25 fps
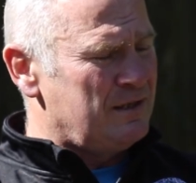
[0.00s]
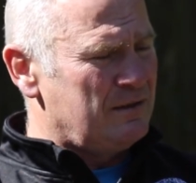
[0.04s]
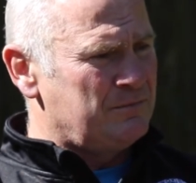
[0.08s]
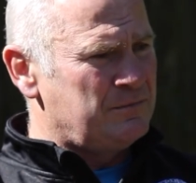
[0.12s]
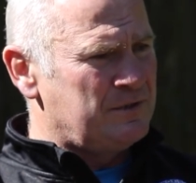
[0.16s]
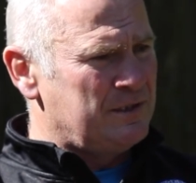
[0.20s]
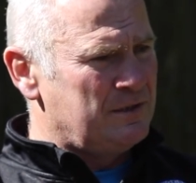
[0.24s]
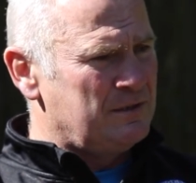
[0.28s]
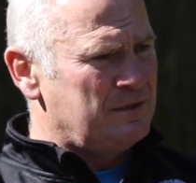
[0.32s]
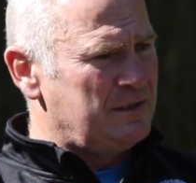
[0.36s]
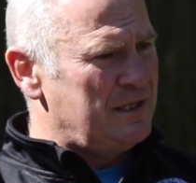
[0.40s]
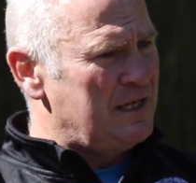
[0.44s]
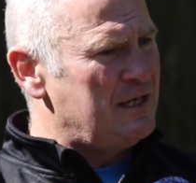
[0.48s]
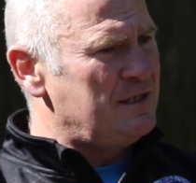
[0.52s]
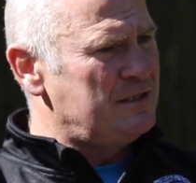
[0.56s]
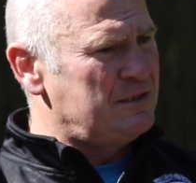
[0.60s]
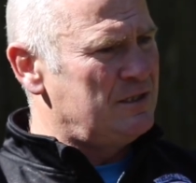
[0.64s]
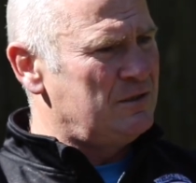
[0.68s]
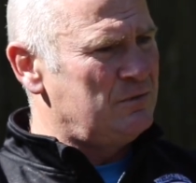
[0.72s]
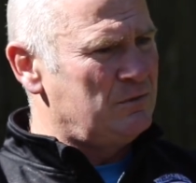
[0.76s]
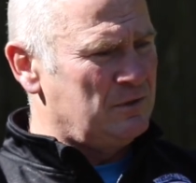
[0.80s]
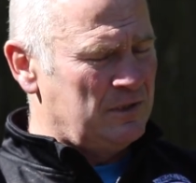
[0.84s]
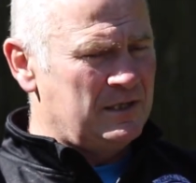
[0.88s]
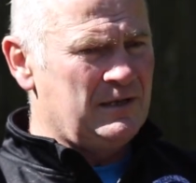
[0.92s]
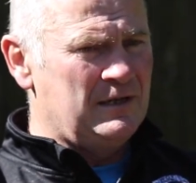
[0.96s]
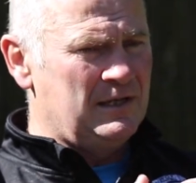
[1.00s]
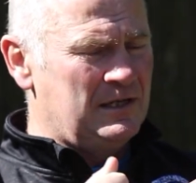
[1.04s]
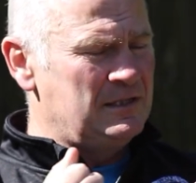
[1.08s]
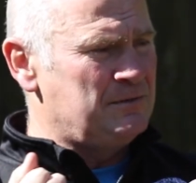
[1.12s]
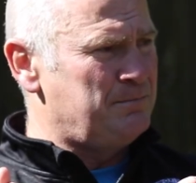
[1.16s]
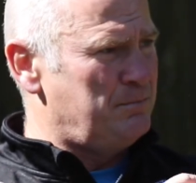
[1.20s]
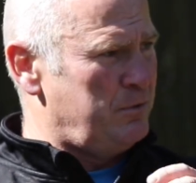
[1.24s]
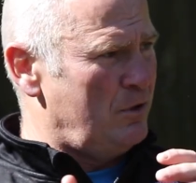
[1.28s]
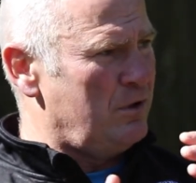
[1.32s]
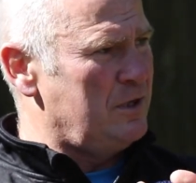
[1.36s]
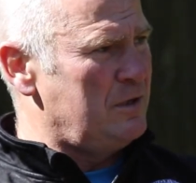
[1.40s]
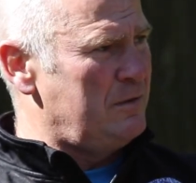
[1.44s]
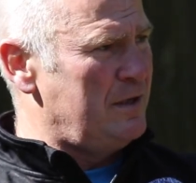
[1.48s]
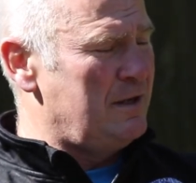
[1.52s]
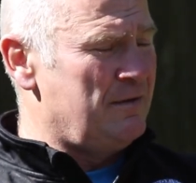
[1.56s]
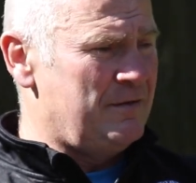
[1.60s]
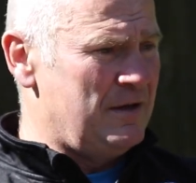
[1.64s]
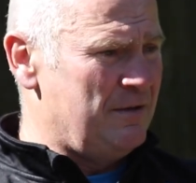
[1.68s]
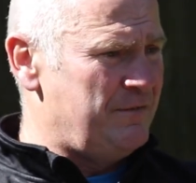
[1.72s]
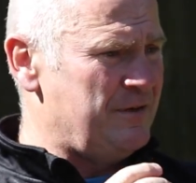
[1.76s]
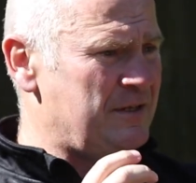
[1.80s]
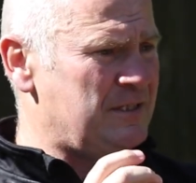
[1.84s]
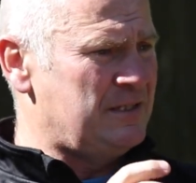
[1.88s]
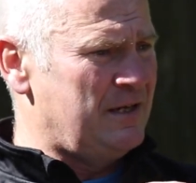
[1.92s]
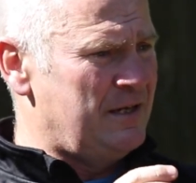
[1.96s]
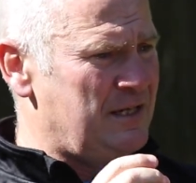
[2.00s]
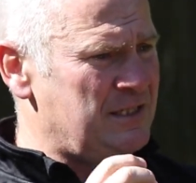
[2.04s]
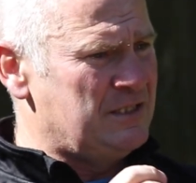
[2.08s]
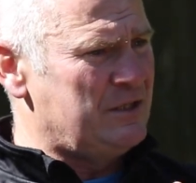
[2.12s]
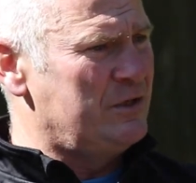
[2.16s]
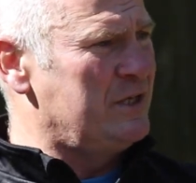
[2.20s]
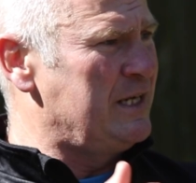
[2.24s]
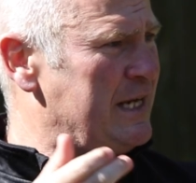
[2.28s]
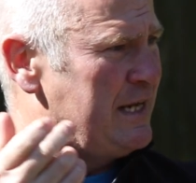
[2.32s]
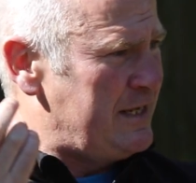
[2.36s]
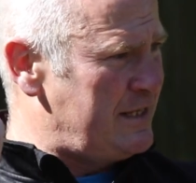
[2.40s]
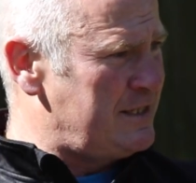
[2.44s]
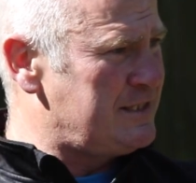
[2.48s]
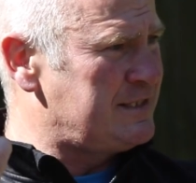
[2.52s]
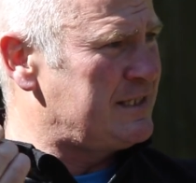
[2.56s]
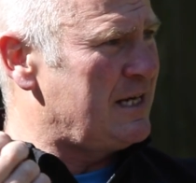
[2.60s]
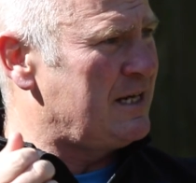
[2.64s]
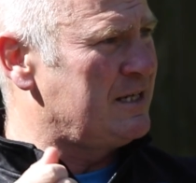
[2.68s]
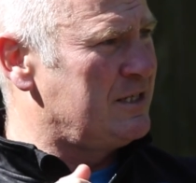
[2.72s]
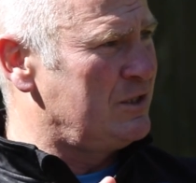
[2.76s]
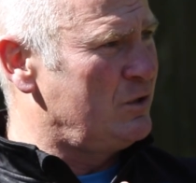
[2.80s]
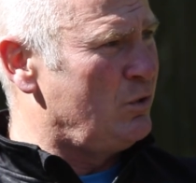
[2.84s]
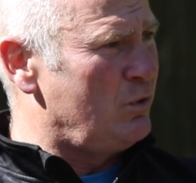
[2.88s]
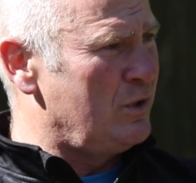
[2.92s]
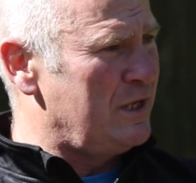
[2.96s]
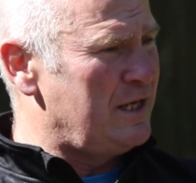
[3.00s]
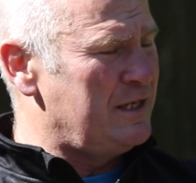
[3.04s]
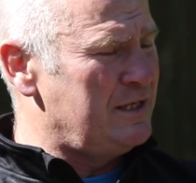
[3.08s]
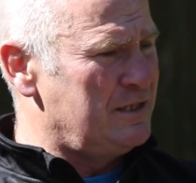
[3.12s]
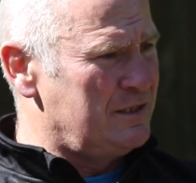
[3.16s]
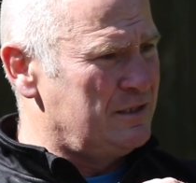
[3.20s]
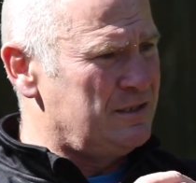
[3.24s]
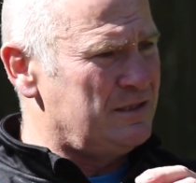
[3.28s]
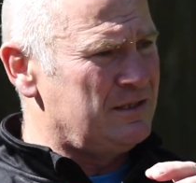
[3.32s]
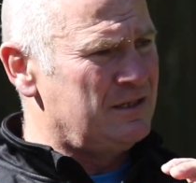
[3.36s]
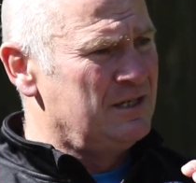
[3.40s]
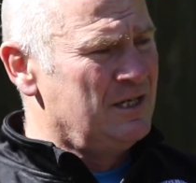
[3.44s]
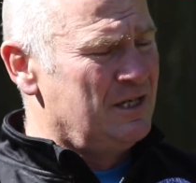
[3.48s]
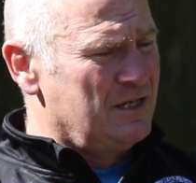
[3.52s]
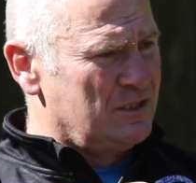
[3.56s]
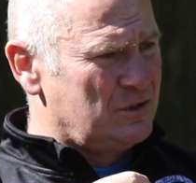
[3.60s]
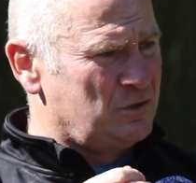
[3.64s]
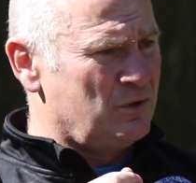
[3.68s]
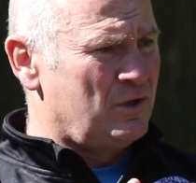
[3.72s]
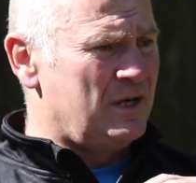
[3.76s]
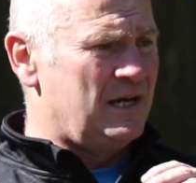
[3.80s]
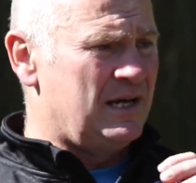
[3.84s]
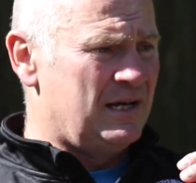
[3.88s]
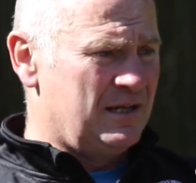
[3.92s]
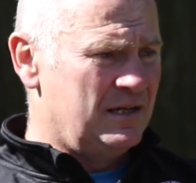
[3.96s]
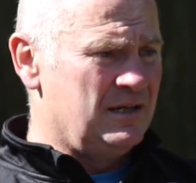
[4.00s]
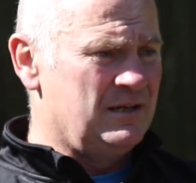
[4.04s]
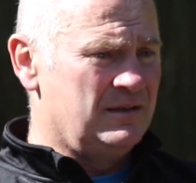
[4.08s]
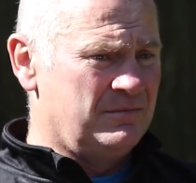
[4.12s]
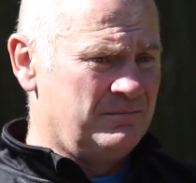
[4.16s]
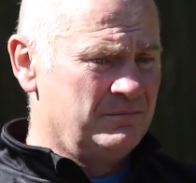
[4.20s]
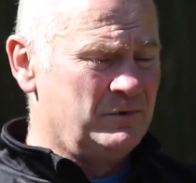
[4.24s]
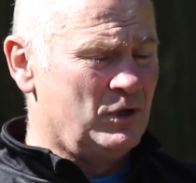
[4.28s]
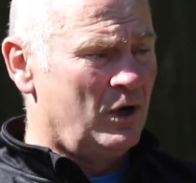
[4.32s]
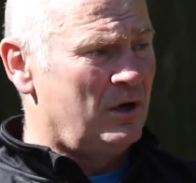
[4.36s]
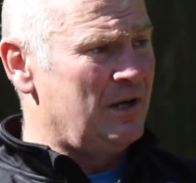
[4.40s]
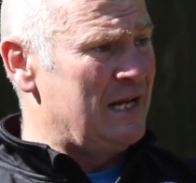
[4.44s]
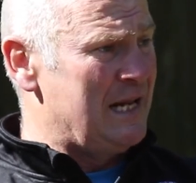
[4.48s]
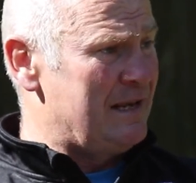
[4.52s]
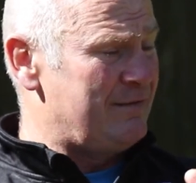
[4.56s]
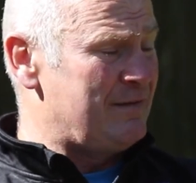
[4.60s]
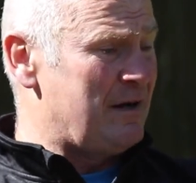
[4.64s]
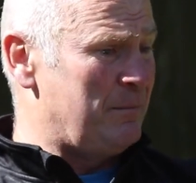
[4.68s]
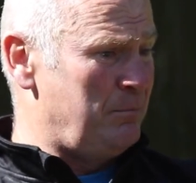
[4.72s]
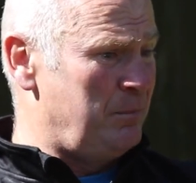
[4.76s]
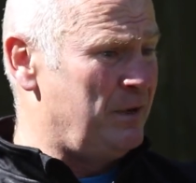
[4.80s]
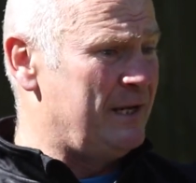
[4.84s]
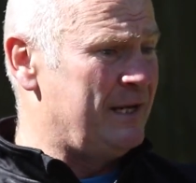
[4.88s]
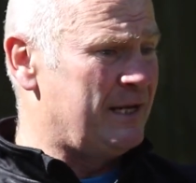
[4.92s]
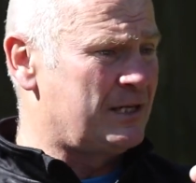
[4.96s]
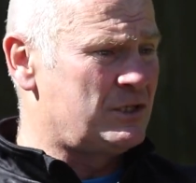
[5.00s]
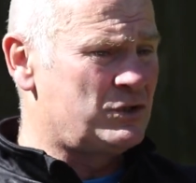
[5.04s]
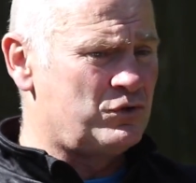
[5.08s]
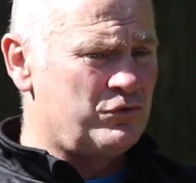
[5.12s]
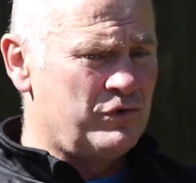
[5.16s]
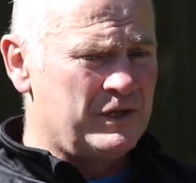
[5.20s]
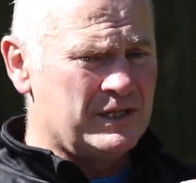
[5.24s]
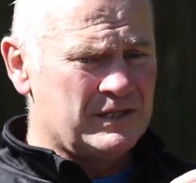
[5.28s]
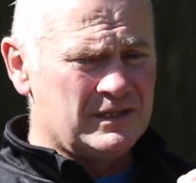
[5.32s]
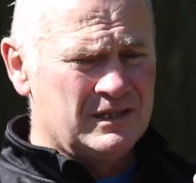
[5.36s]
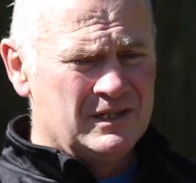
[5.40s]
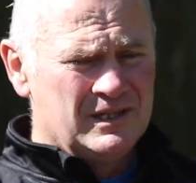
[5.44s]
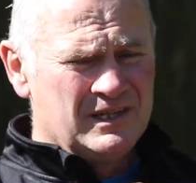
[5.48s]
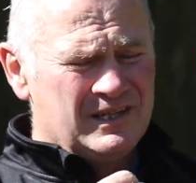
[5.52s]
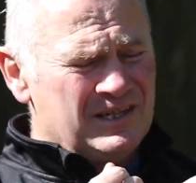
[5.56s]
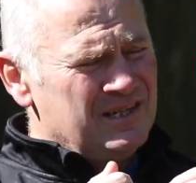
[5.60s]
I'm saying, yeah, I do. He's part of it. If he's going to get the sack and all that, you know, so I had to not let that player train.